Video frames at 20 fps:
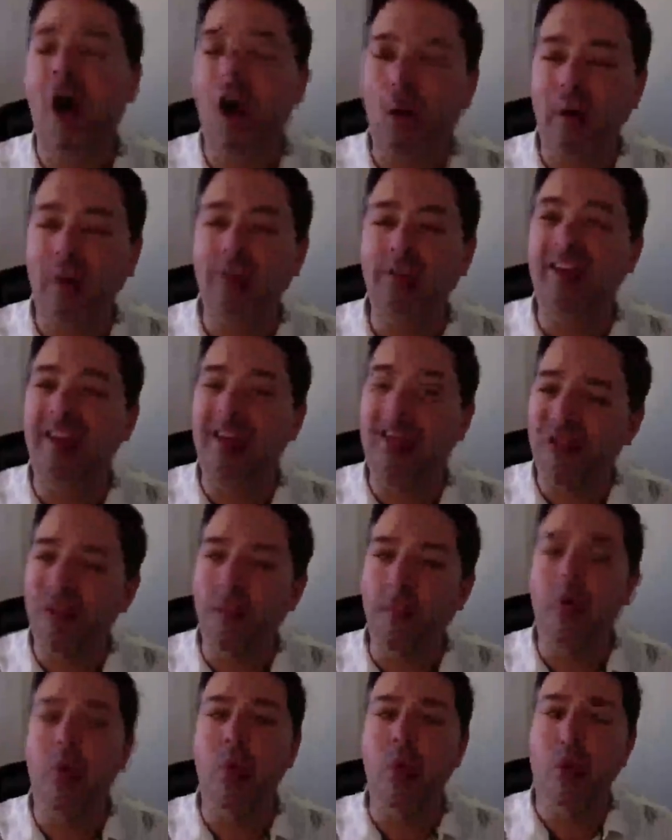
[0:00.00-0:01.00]
Always give
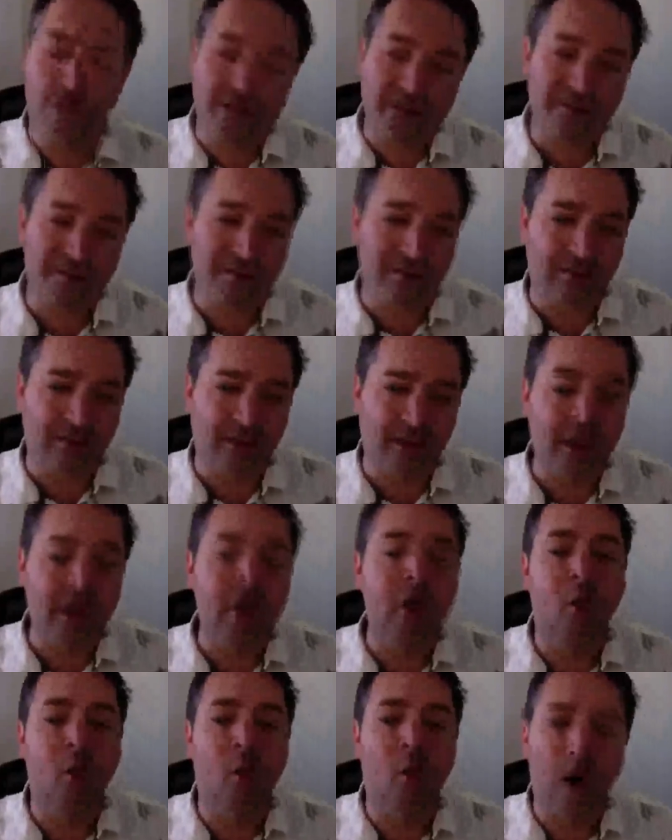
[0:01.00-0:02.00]
them a reason
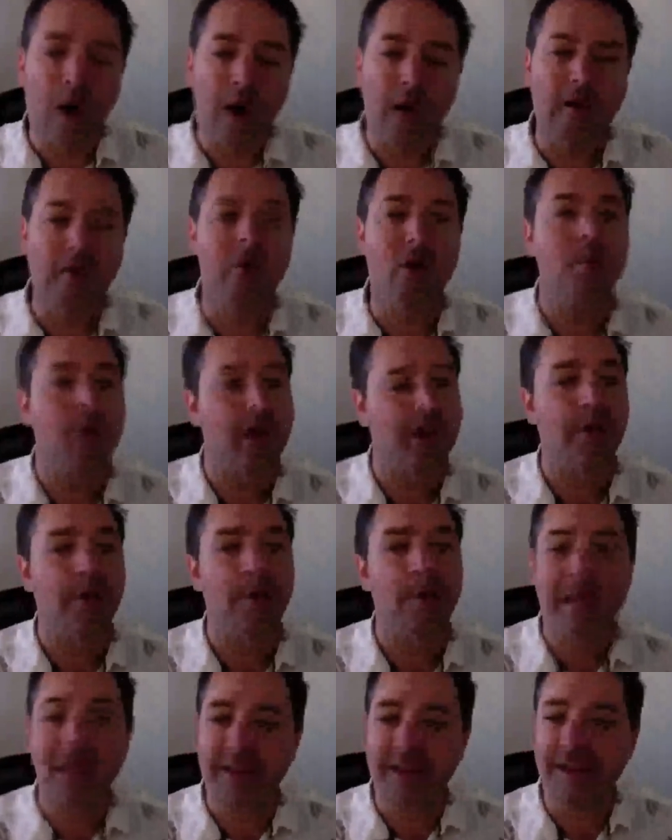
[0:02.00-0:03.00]
why you're
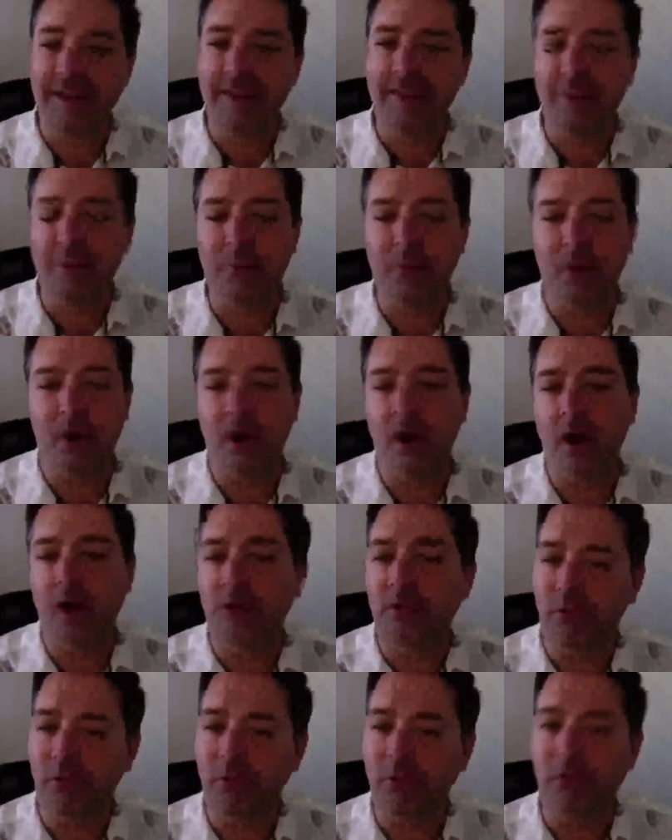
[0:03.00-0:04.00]
recommending this
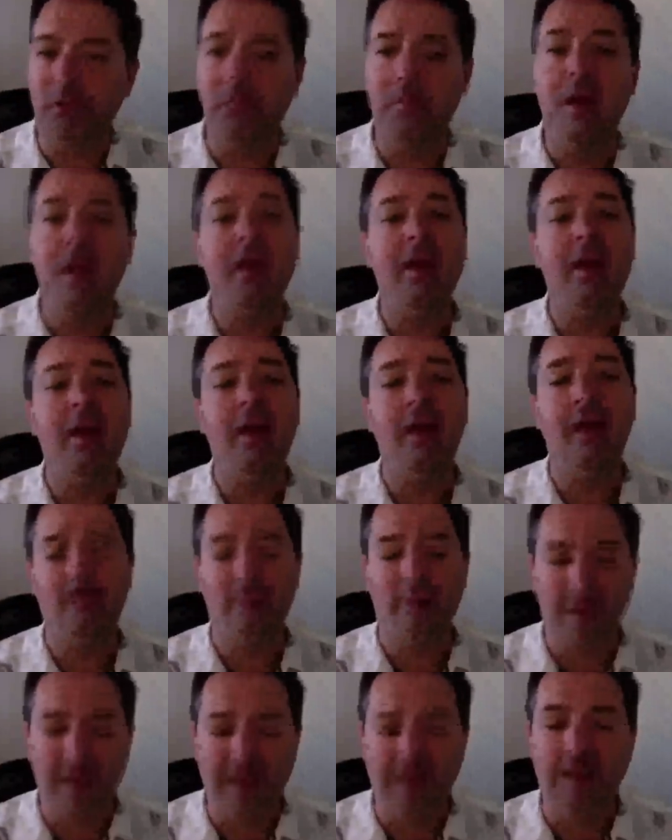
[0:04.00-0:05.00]
product to them.
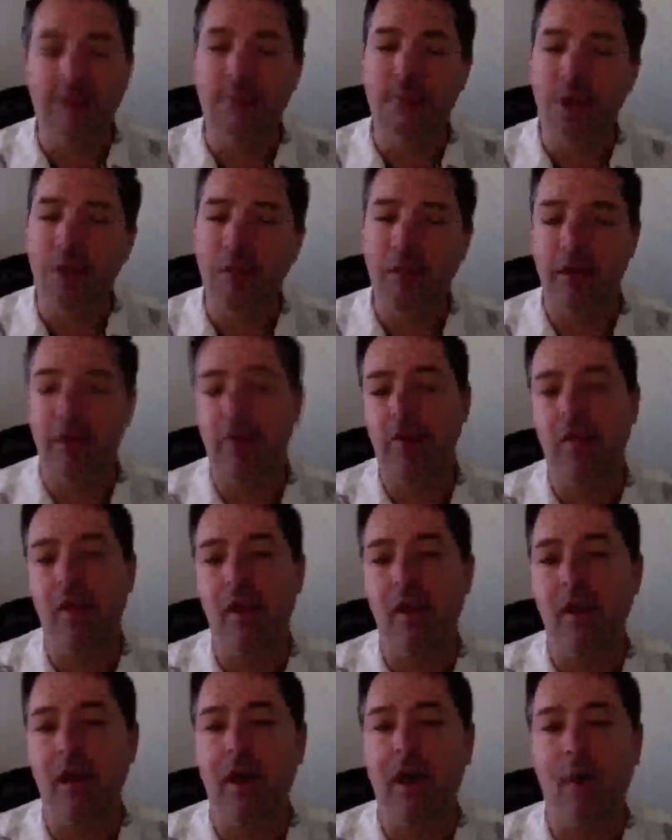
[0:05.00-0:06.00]
Let them know that you're
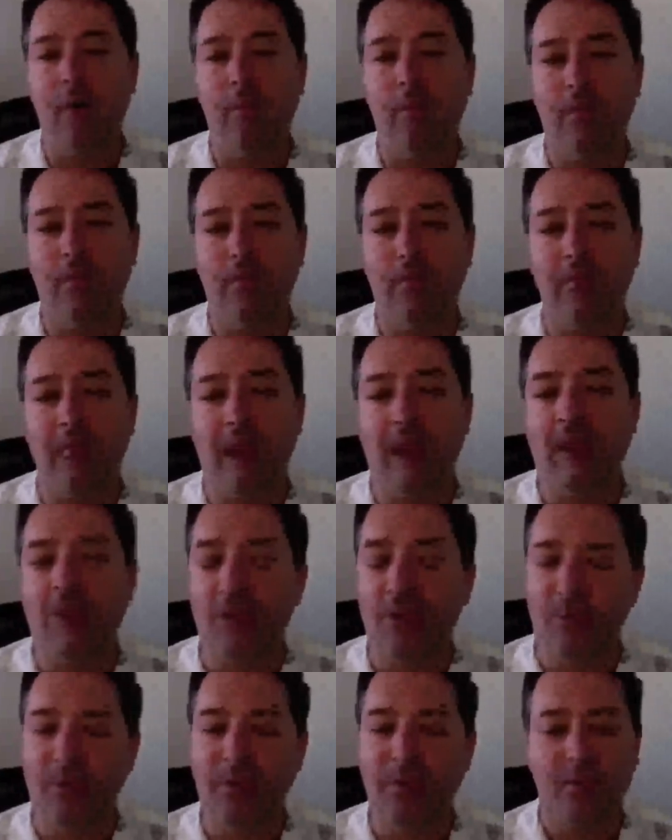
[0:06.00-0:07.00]
there to help them,
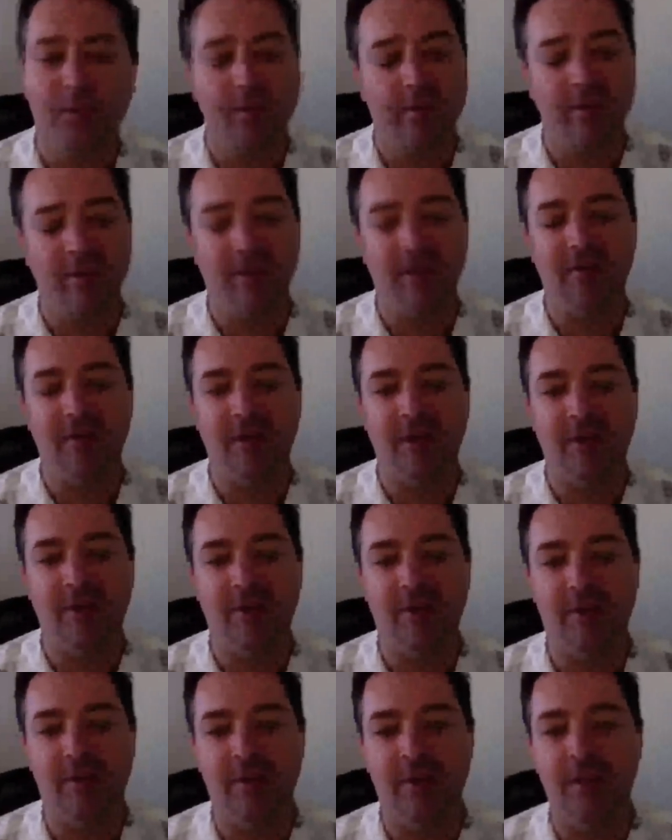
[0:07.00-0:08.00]
and you will start seeing
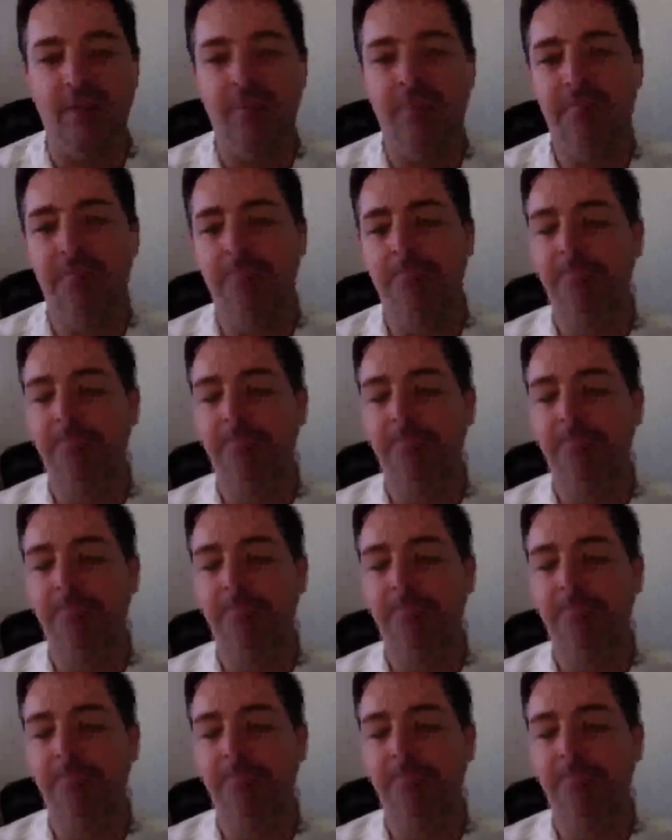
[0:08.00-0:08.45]
sales come in.